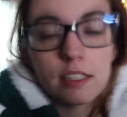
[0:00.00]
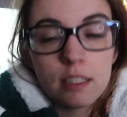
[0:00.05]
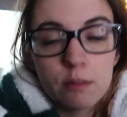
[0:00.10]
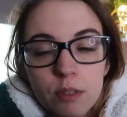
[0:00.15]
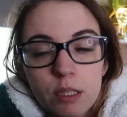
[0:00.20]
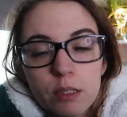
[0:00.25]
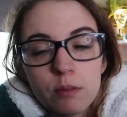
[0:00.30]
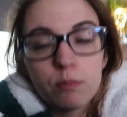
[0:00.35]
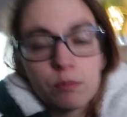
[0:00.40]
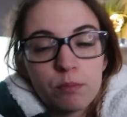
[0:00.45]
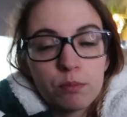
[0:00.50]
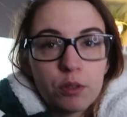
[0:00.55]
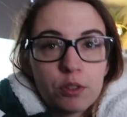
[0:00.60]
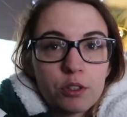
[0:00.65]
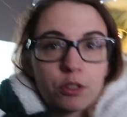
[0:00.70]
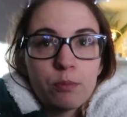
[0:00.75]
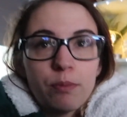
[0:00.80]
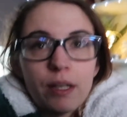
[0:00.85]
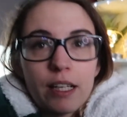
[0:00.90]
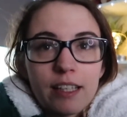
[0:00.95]
Let me
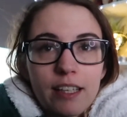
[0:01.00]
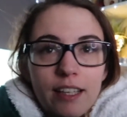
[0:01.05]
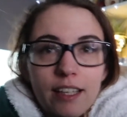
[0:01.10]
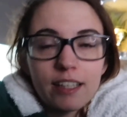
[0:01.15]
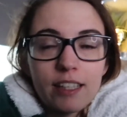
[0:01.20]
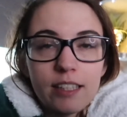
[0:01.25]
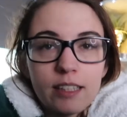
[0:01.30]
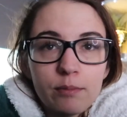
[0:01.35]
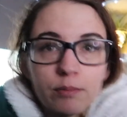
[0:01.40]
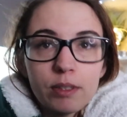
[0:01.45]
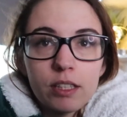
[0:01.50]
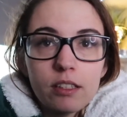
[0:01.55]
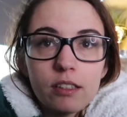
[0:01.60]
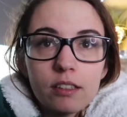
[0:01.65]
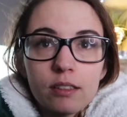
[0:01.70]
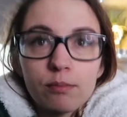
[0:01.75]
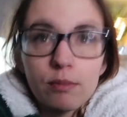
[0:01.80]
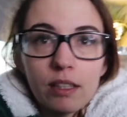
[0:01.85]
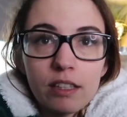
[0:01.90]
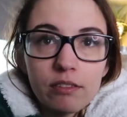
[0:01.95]
put you back here
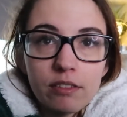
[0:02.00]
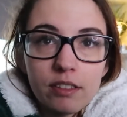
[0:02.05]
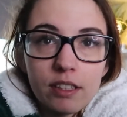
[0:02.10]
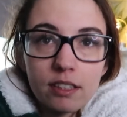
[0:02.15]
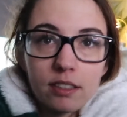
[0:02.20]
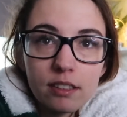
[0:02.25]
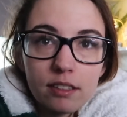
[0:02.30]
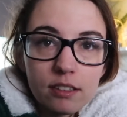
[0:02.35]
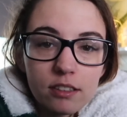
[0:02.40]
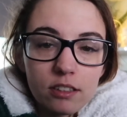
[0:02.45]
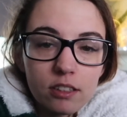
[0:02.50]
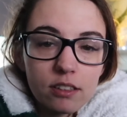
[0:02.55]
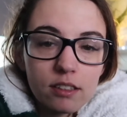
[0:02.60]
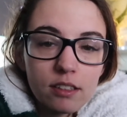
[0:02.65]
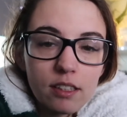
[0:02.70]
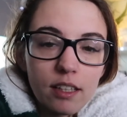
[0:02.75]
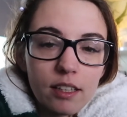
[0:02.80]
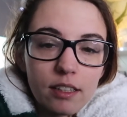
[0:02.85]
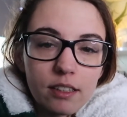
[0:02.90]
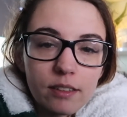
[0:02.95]
because my face is
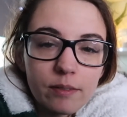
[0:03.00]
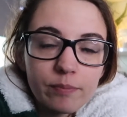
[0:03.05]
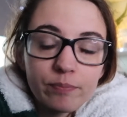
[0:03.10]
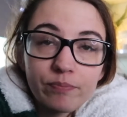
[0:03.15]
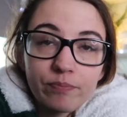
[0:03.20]
just like